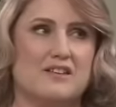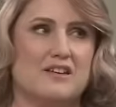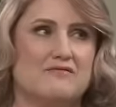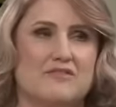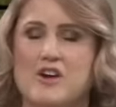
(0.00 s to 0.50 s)
in
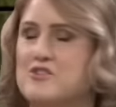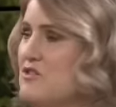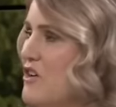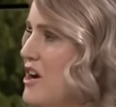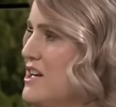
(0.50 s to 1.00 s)
the
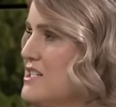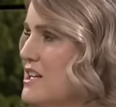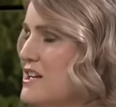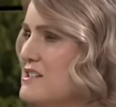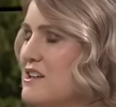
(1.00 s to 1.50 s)

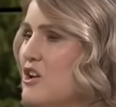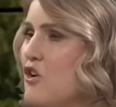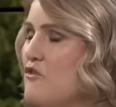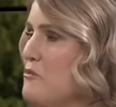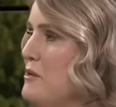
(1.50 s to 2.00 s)
notoriety as a
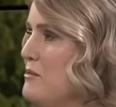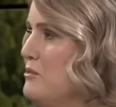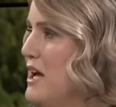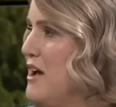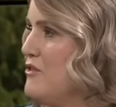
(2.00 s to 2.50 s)
lot of the
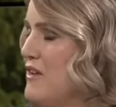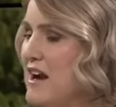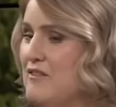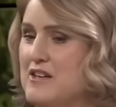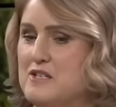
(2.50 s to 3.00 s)
people have
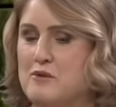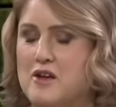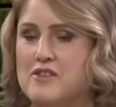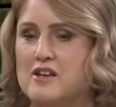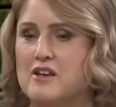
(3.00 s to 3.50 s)
around this but
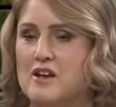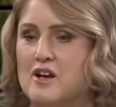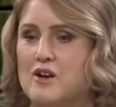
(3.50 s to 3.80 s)
I think